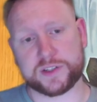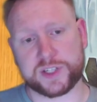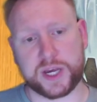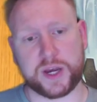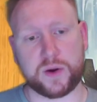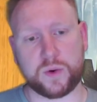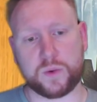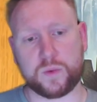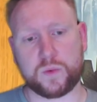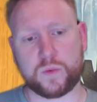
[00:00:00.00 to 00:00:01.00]
So
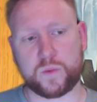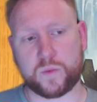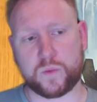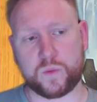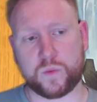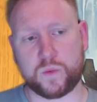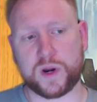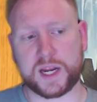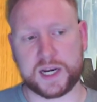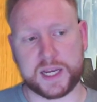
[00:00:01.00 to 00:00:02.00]

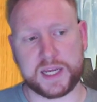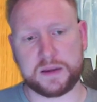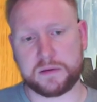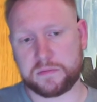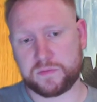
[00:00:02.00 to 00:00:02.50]
really,